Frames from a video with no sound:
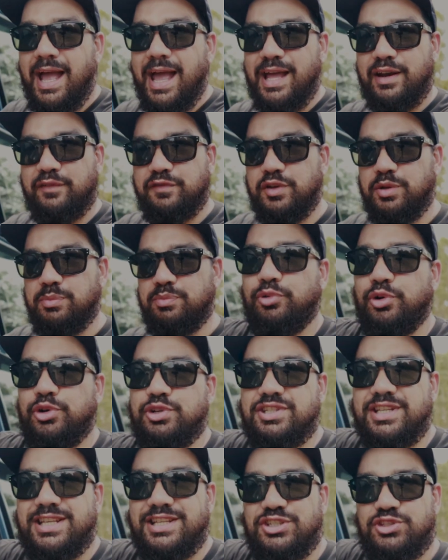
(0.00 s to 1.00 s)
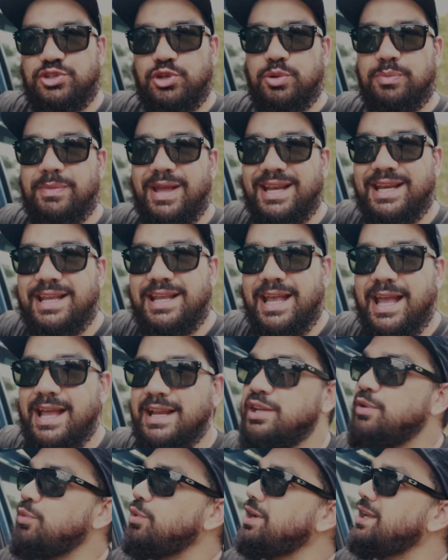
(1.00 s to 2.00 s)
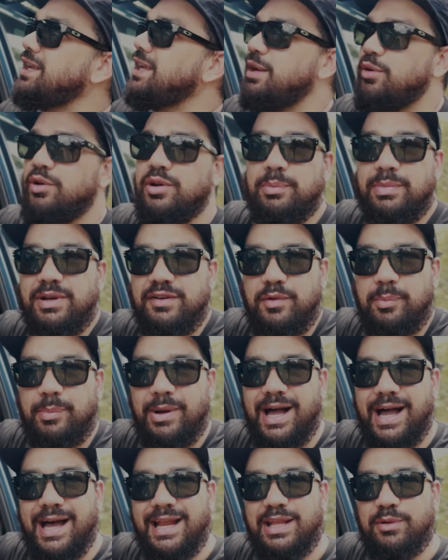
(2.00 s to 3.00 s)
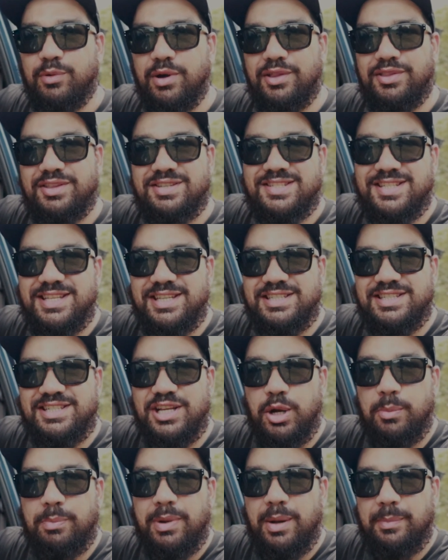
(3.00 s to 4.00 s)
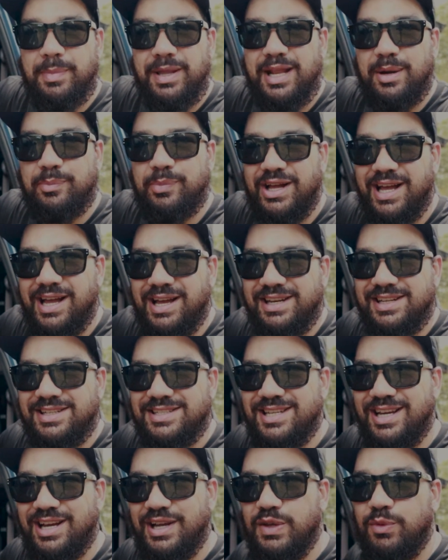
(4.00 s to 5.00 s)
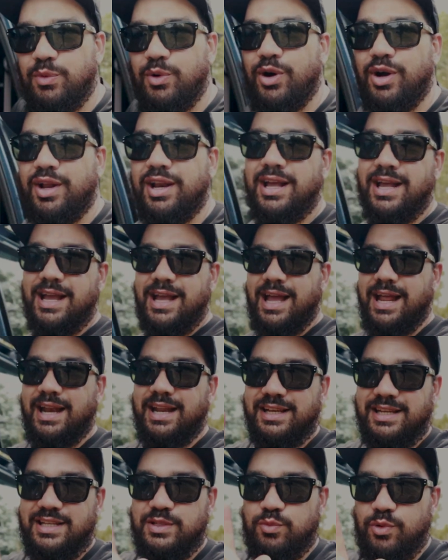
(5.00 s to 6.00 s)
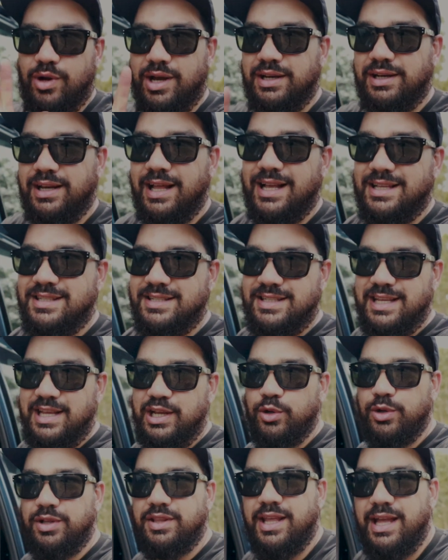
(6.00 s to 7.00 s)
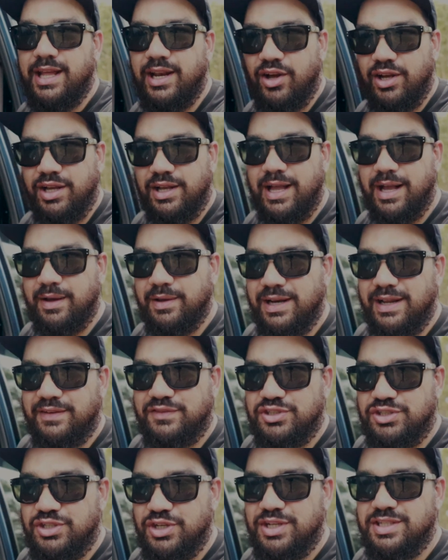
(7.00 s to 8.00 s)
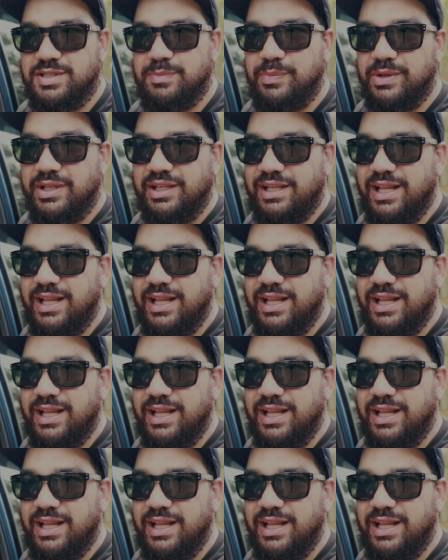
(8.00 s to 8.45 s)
a few brewskis too many and you want to get on a bit of a party, well, this thing shall pump out a party, I'll tell you what. And then there's one last secret that I'm going to have to show you a bit